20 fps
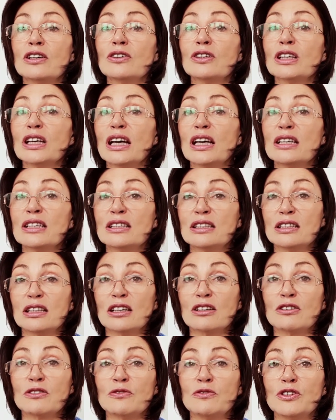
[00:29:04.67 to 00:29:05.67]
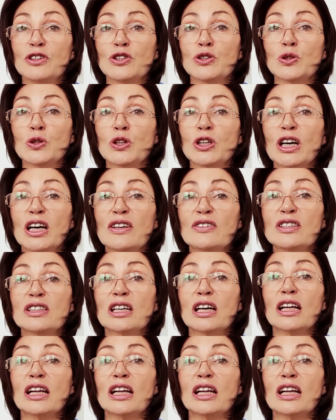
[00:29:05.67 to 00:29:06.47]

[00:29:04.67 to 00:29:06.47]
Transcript: and sacrificial lifestyle